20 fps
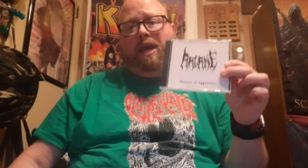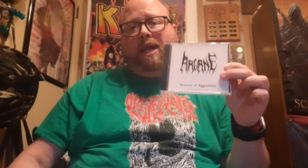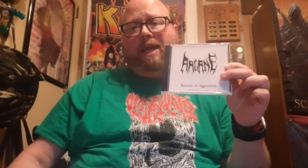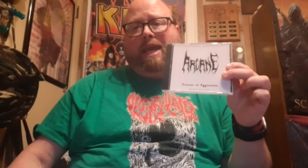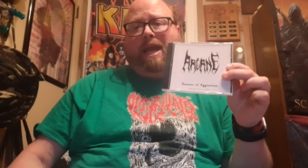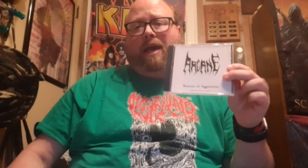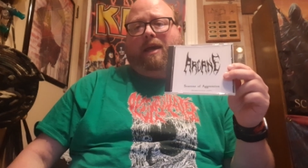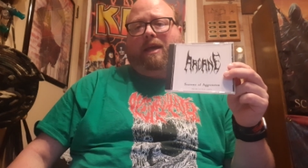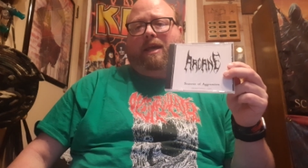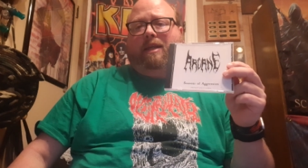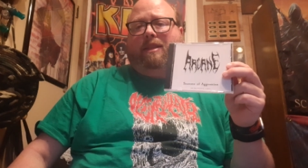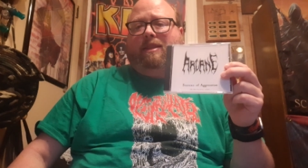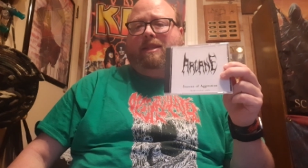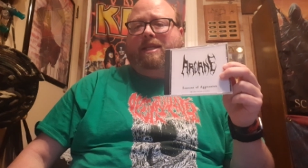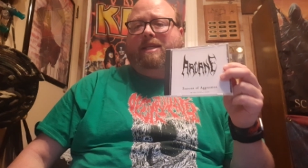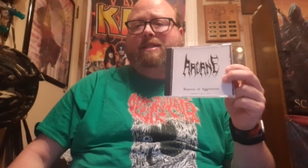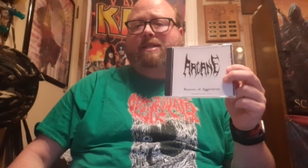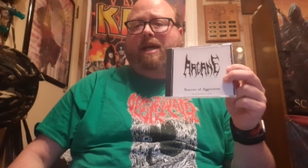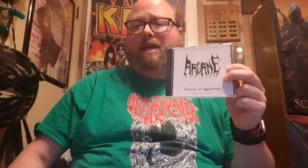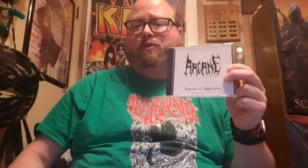Yeah, and
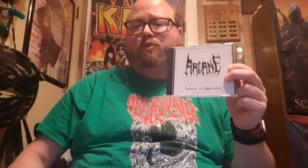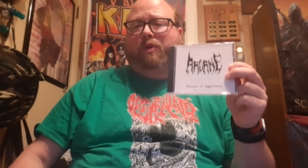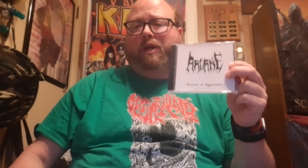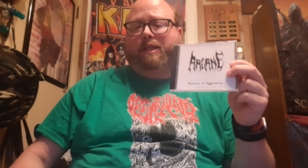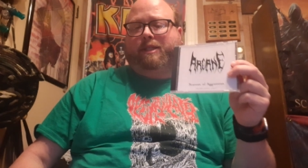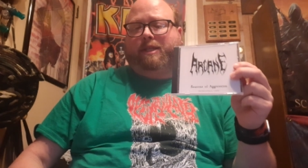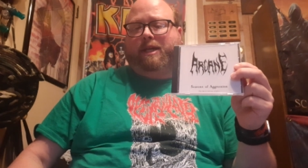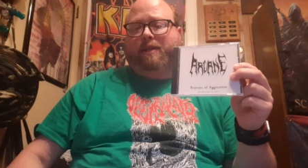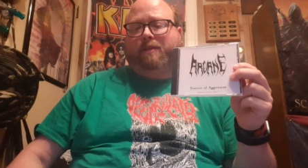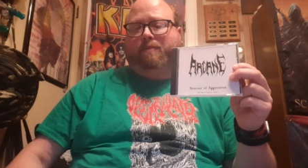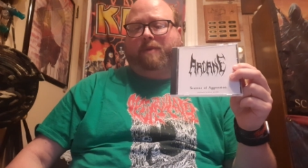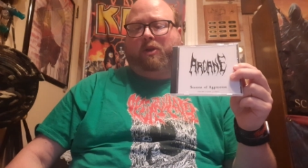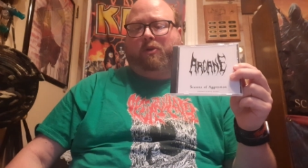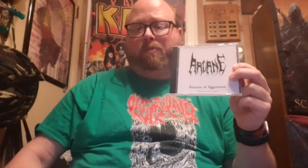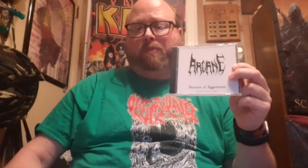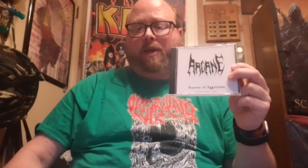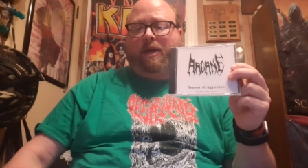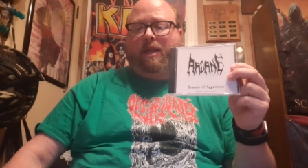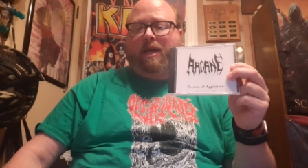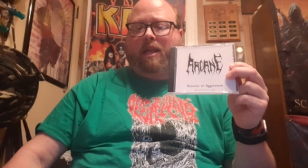these guys were a death metal
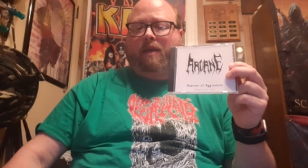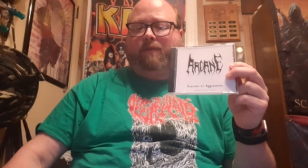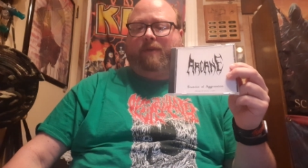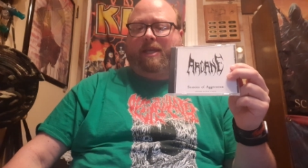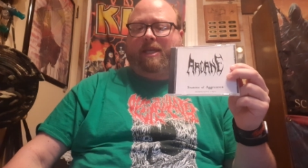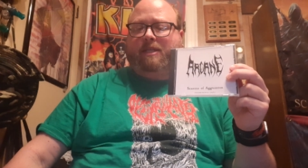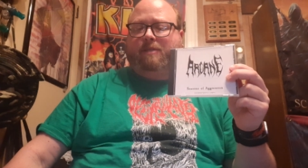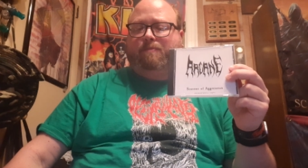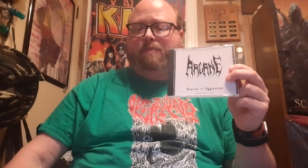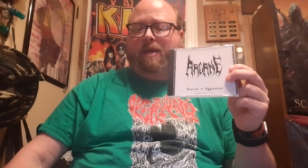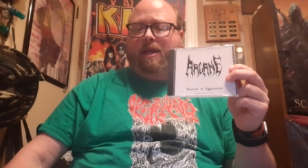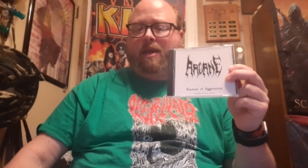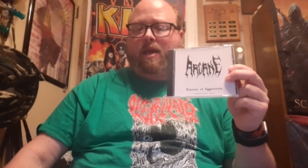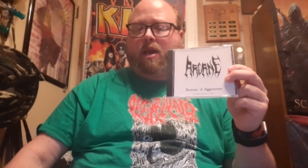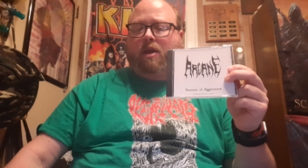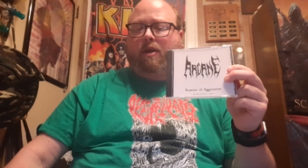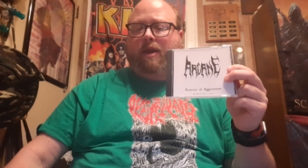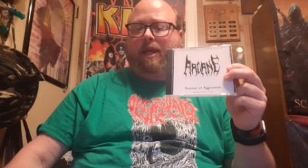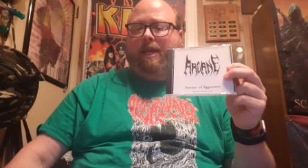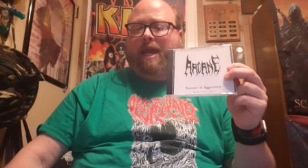band out of East Bay
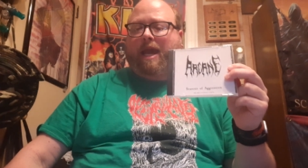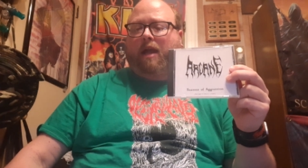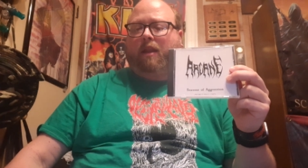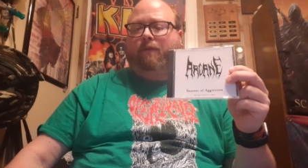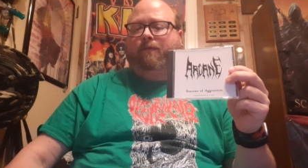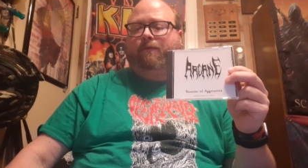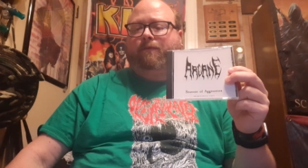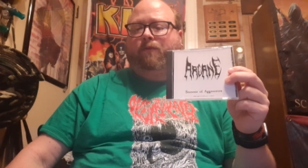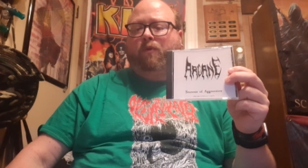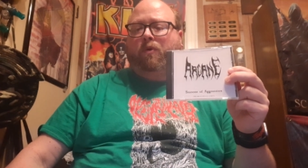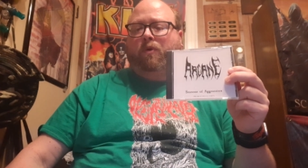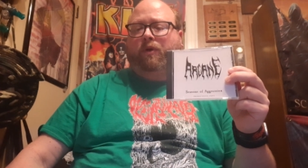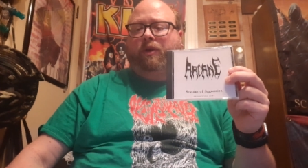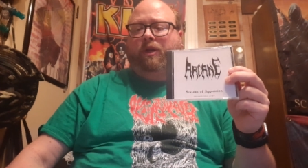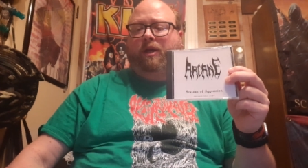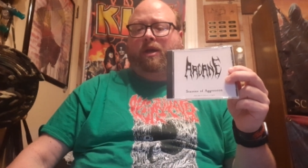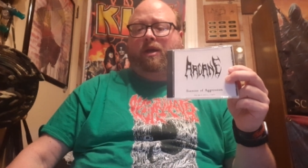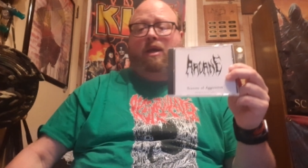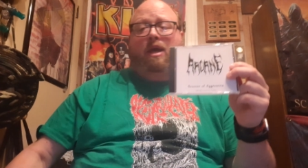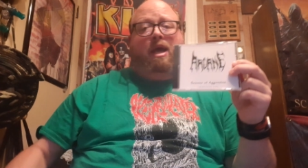area,
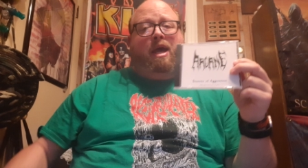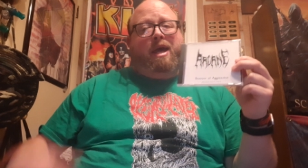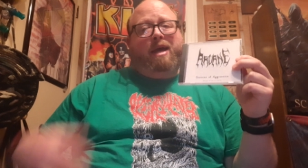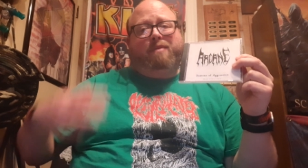California.